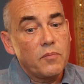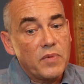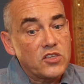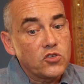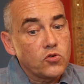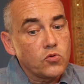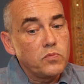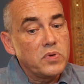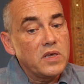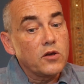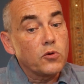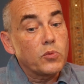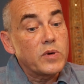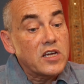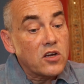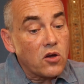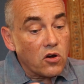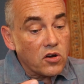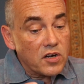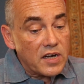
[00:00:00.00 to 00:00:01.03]
but to be
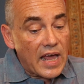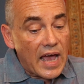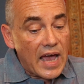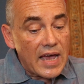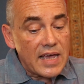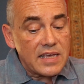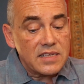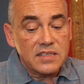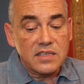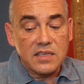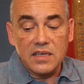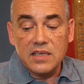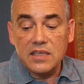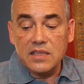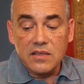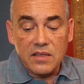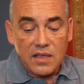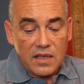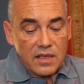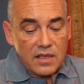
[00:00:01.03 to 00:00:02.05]
recognized
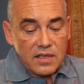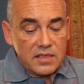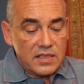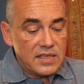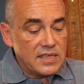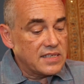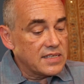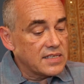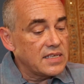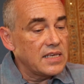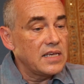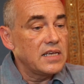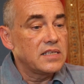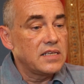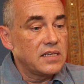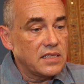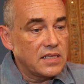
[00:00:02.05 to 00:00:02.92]
in this seat,